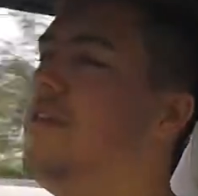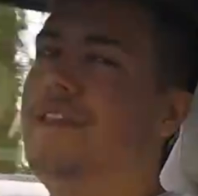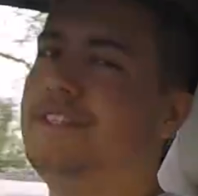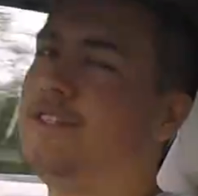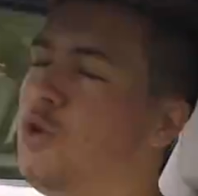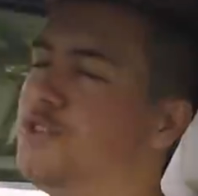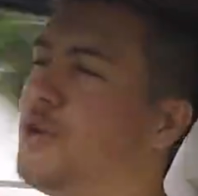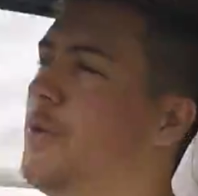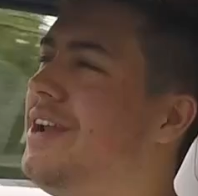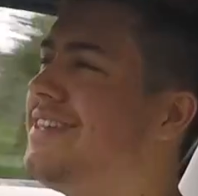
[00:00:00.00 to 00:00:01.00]
This is also
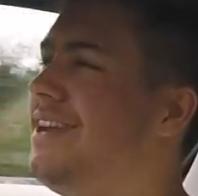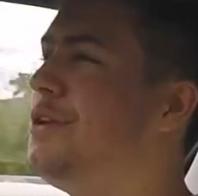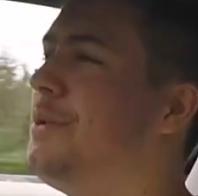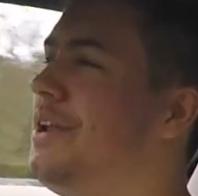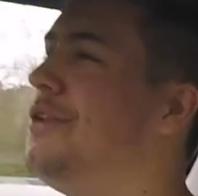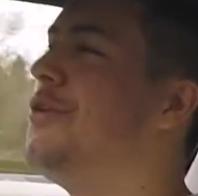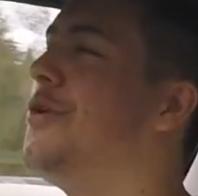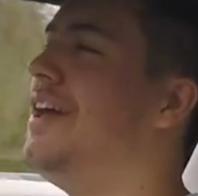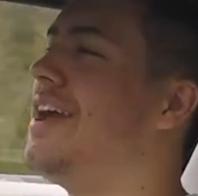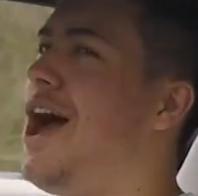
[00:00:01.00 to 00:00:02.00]
when it's a little bit
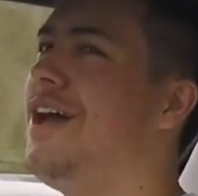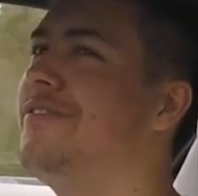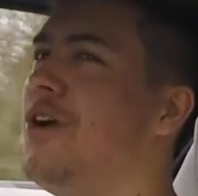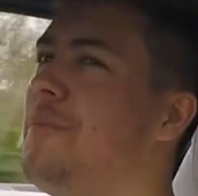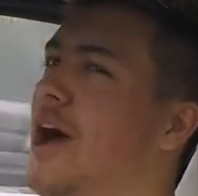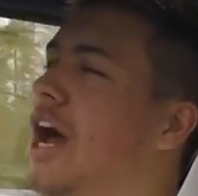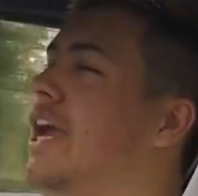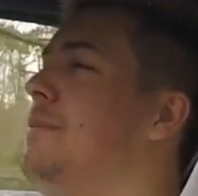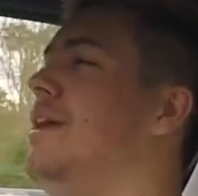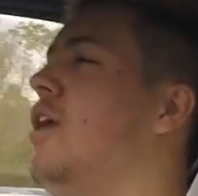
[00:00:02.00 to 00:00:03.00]
annoying. I've got
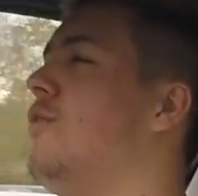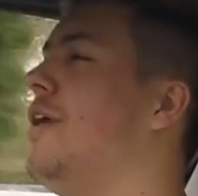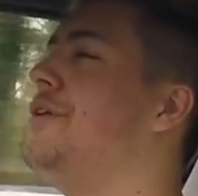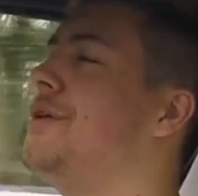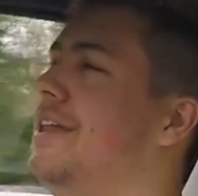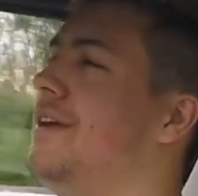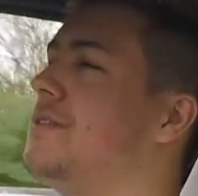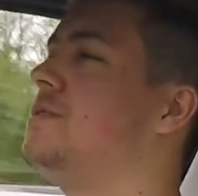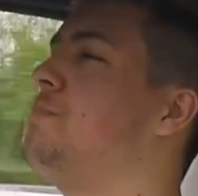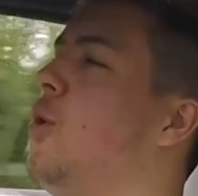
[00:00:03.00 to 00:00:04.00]
behind me a Renault Clio
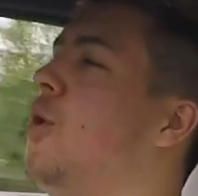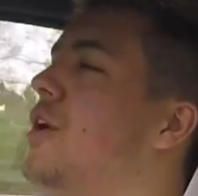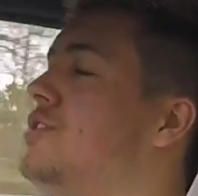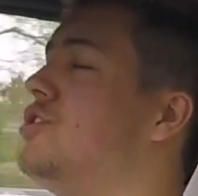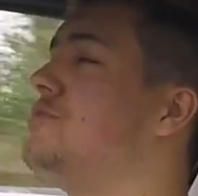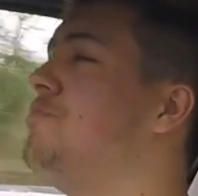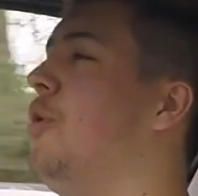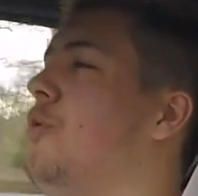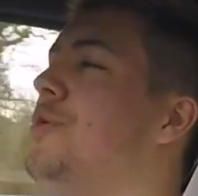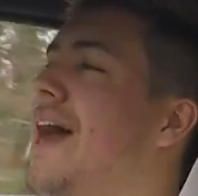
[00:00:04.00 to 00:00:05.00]
Sport that's just
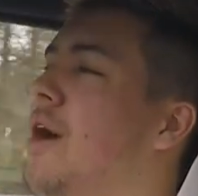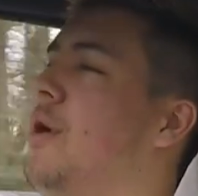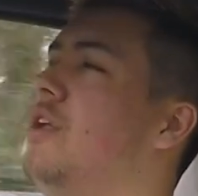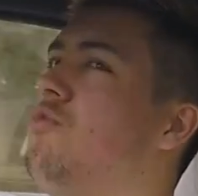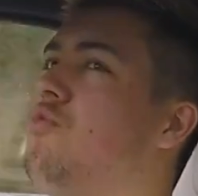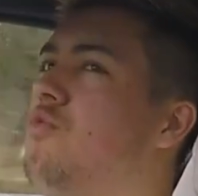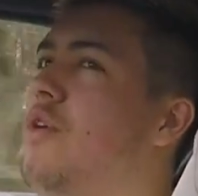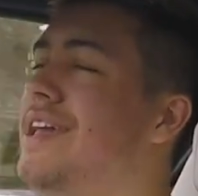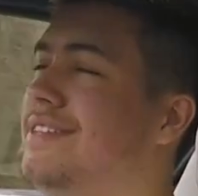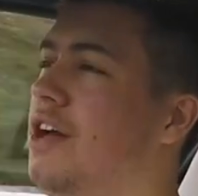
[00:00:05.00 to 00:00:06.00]
pulled out and
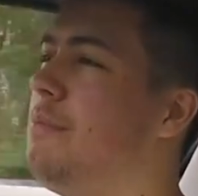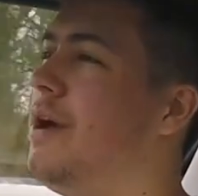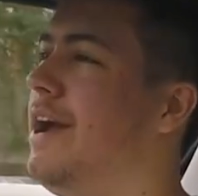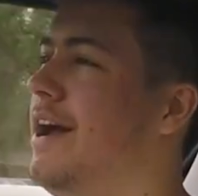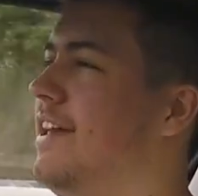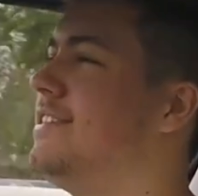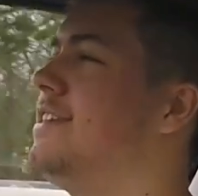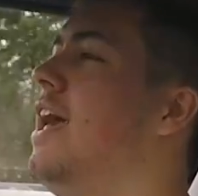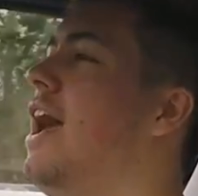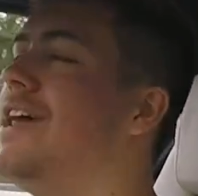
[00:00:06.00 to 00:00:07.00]
raced up my ass,
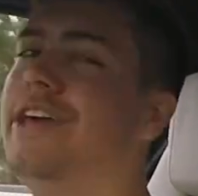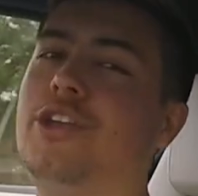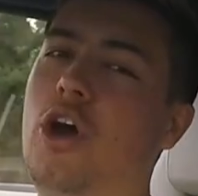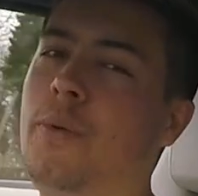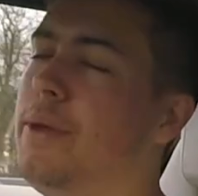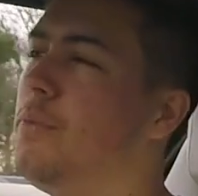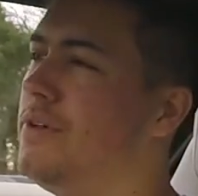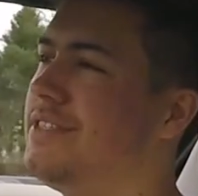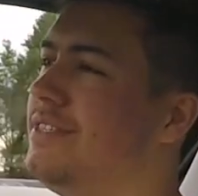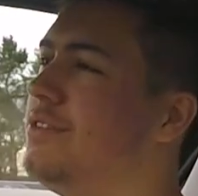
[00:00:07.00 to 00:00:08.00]
and I know he
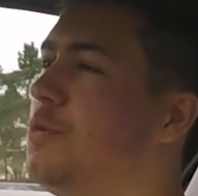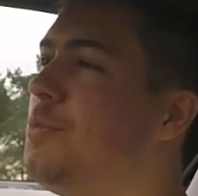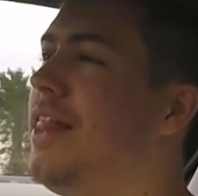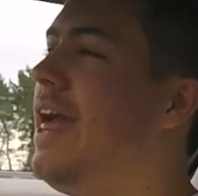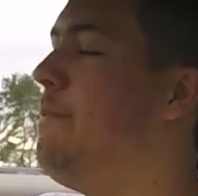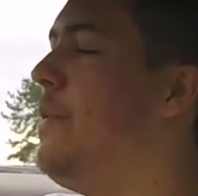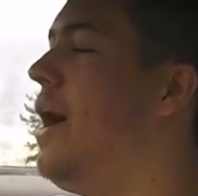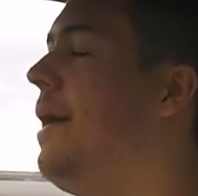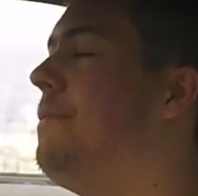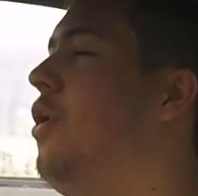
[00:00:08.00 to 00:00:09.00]
wants a little play, but
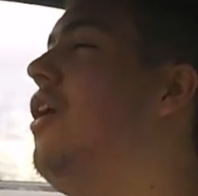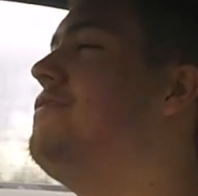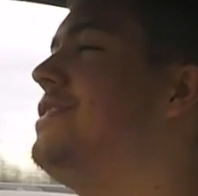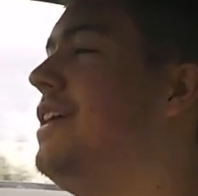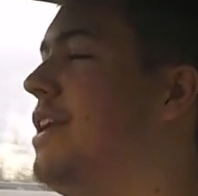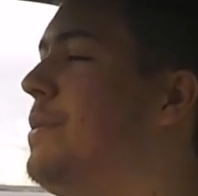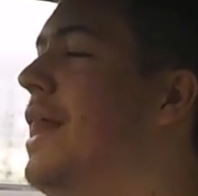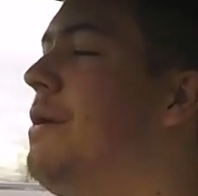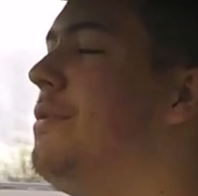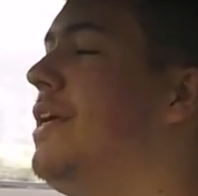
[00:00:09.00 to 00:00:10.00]
I'm not obviously going to
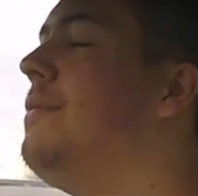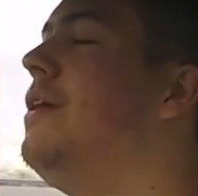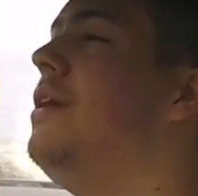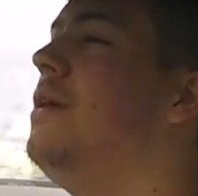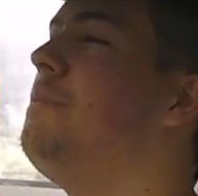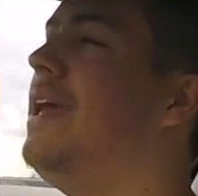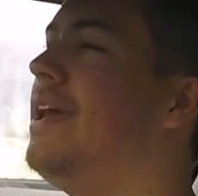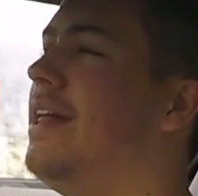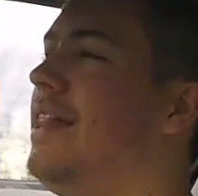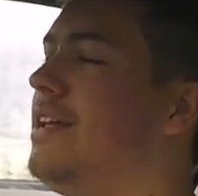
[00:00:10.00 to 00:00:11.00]
play with him, being
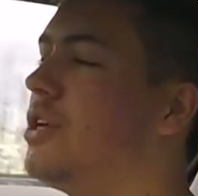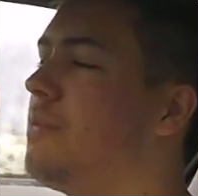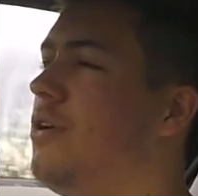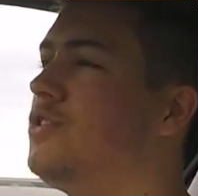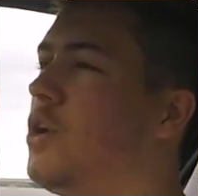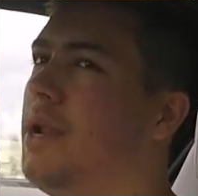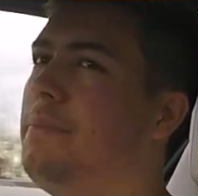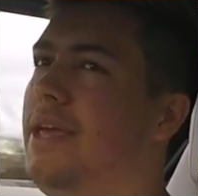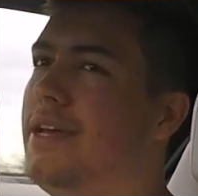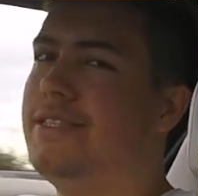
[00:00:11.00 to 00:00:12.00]
in electric mode, trying to
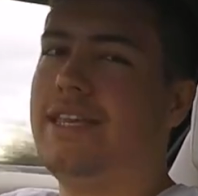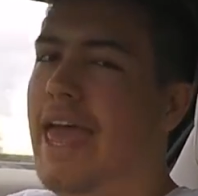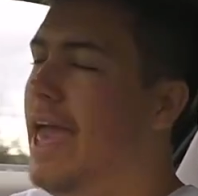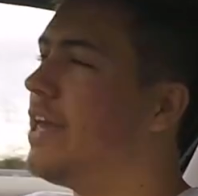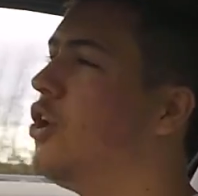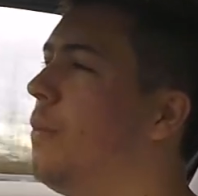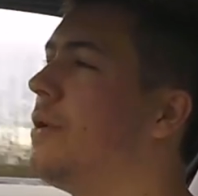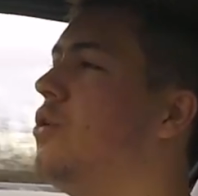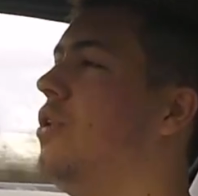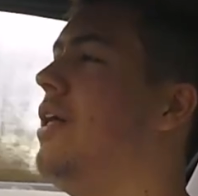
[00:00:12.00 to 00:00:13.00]
be as
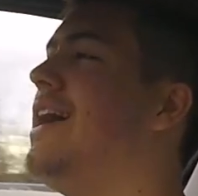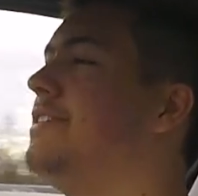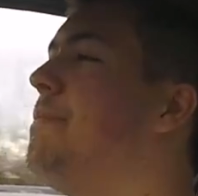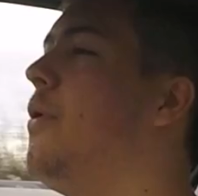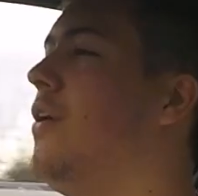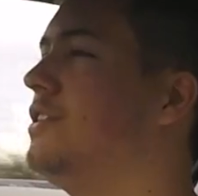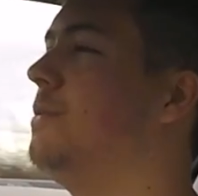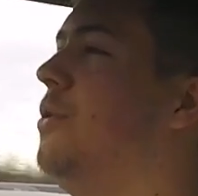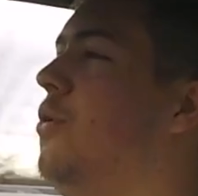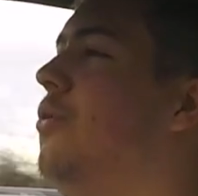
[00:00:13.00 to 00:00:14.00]
economical as
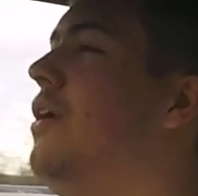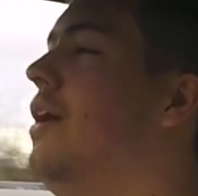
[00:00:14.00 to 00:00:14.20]
possible.